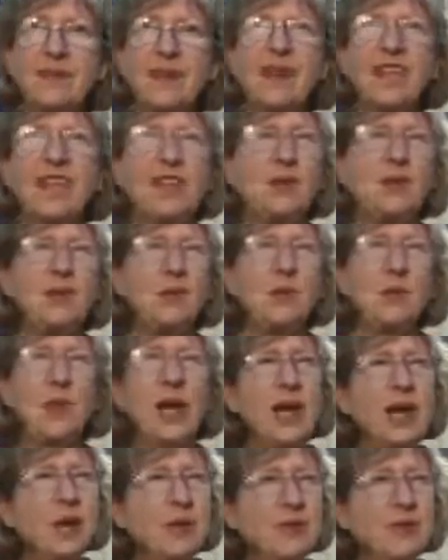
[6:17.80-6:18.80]
And
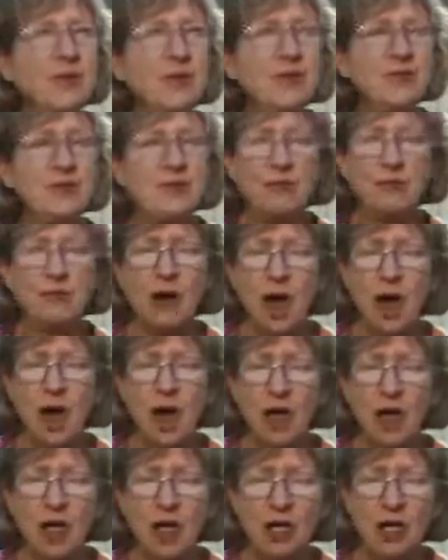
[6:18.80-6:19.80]
where was the
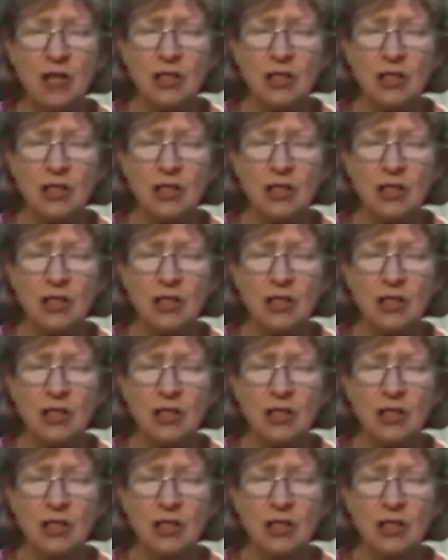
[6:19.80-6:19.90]
frog?